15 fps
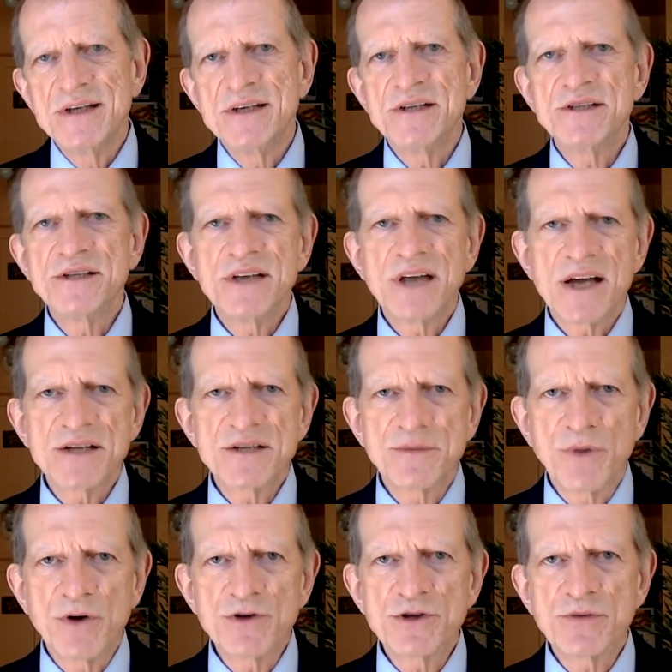Disney has a
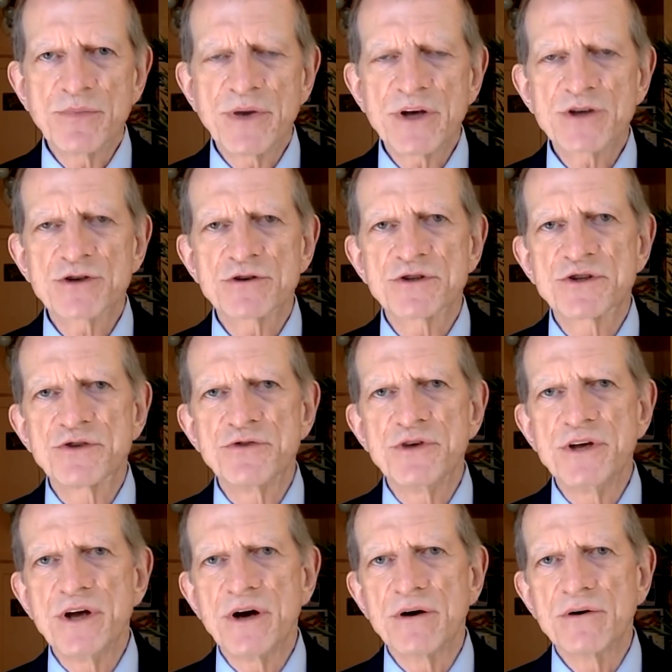motion picture
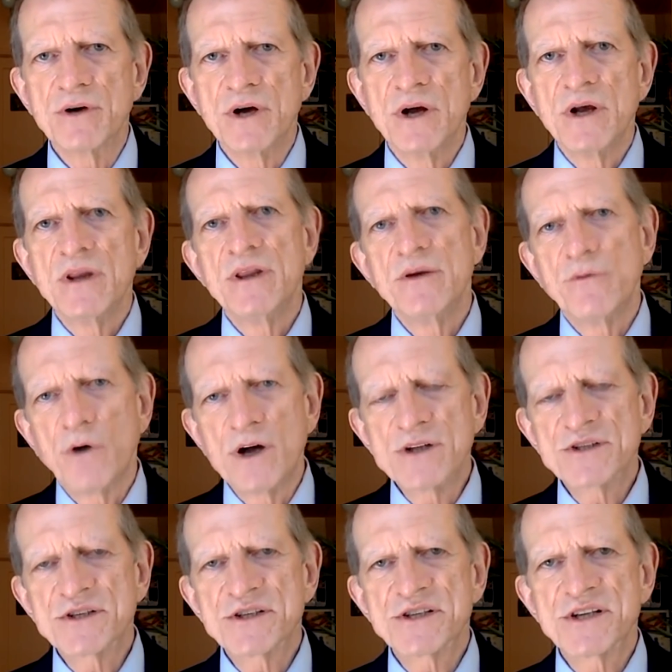studio that
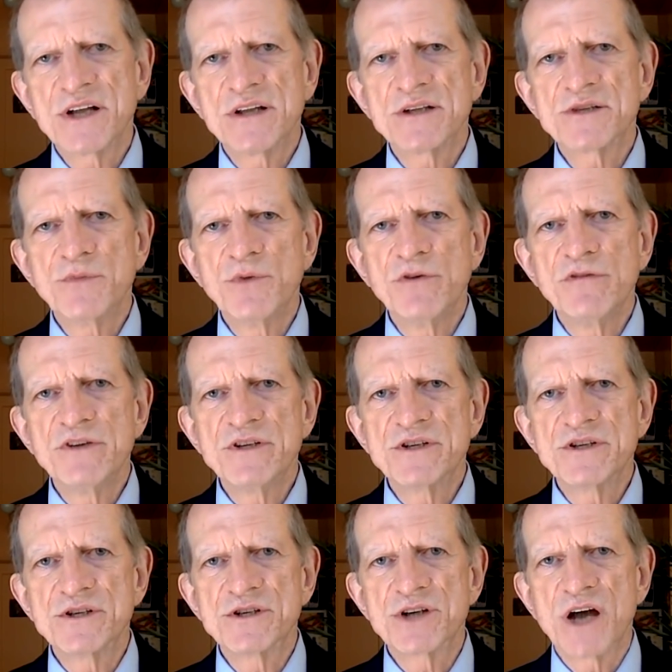wants to sell its
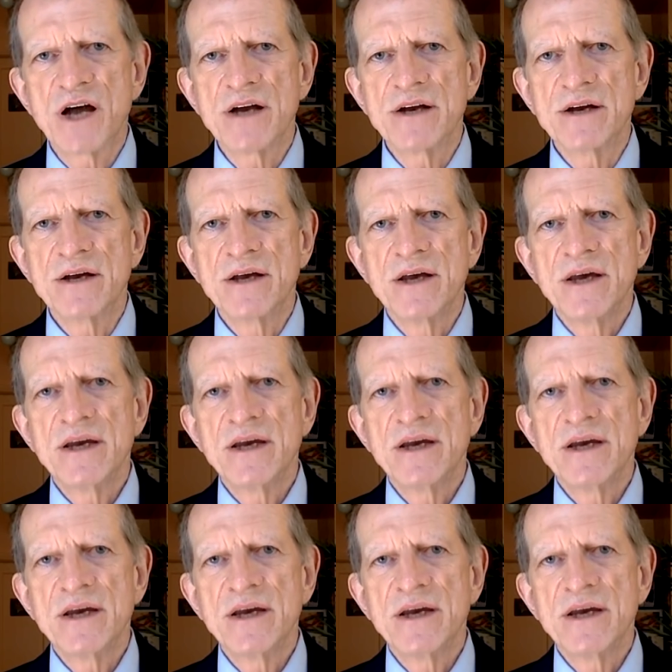movies in China.